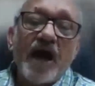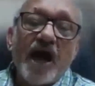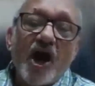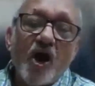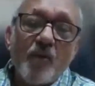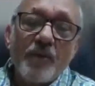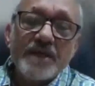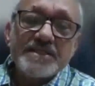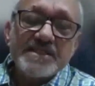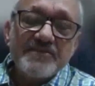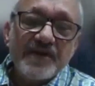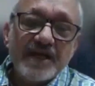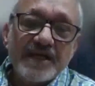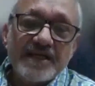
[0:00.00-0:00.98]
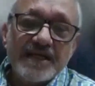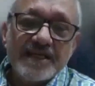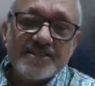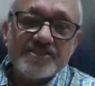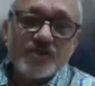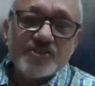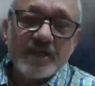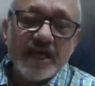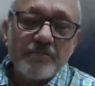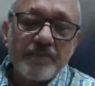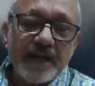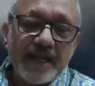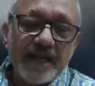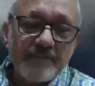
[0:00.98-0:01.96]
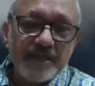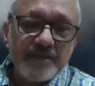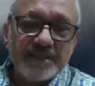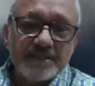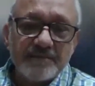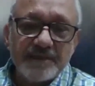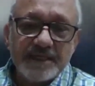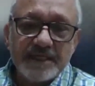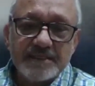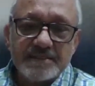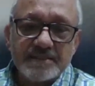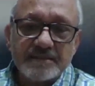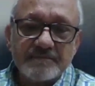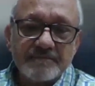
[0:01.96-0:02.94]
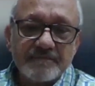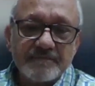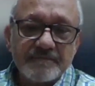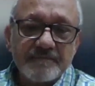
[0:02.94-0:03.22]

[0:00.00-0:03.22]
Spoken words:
How much difficult it is to learn primary mathematics?